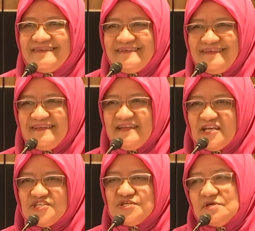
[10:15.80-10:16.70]
Yeah,
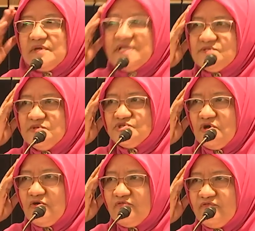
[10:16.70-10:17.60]
lecture, okay, switch
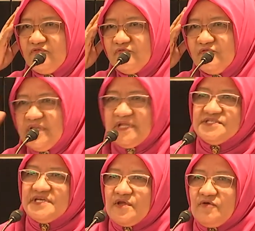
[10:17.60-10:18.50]
off. And then
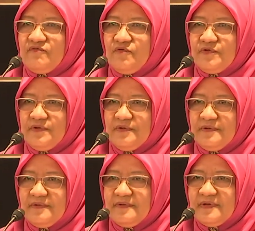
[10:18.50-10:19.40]
check your phone.
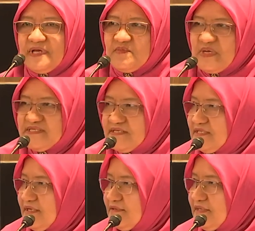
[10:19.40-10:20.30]
Ada message
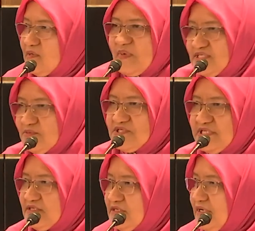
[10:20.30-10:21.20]
tak? Tak ada message pun
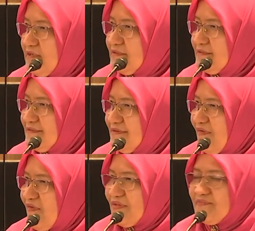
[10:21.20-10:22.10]
check juga.
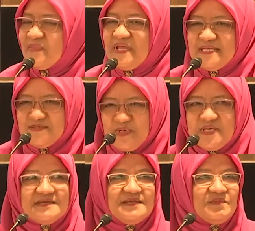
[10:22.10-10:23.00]
Can
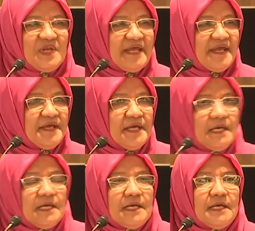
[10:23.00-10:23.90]
speak in Malay.
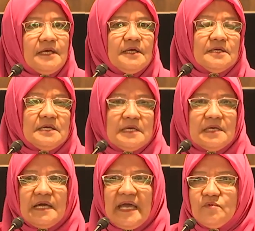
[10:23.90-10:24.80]

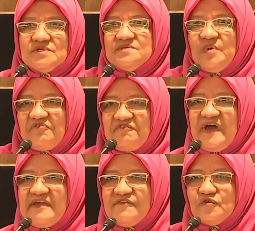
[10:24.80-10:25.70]
I was about
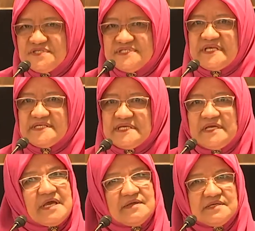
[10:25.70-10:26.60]
5 or 6.
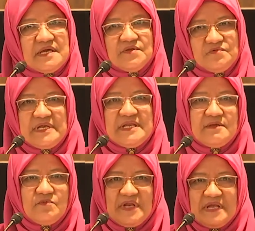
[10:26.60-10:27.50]
I really,
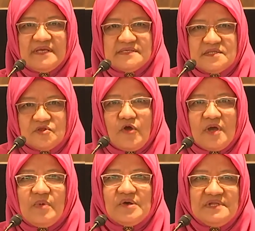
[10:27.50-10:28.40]
when I talk
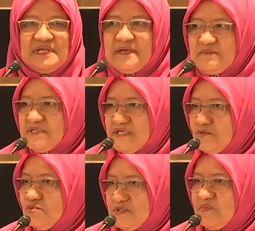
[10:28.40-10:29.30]
about it like
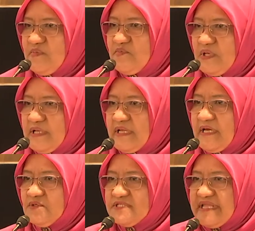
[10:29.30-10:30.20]
macam goose people,
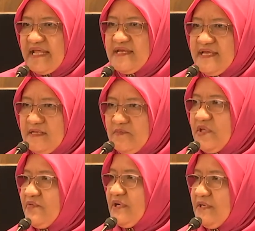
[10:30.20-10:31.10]
I was standing in a
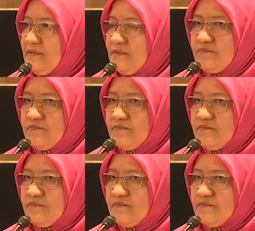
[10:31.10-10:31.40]
mirror,